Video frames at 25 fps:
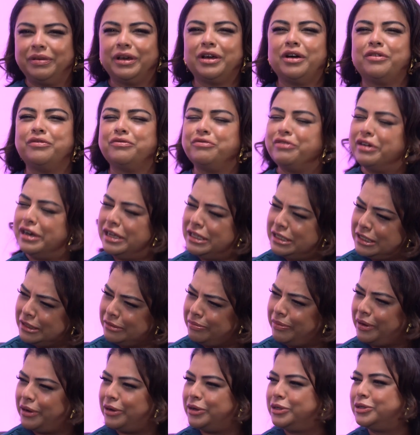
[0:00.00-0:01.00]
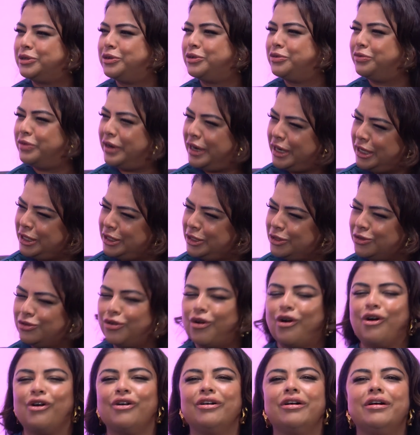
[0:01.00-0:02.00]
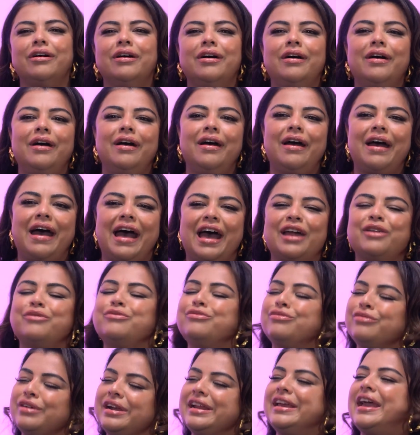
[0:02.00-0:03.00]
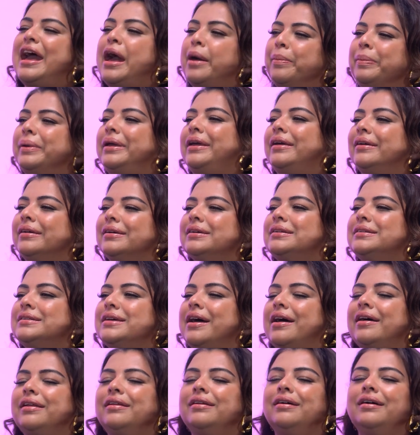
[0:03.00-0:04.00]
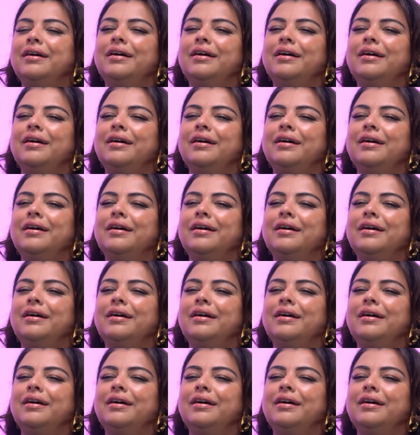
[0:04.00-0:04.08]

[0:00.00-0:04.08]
become really spiritual, really strong, and I'm really happy and content.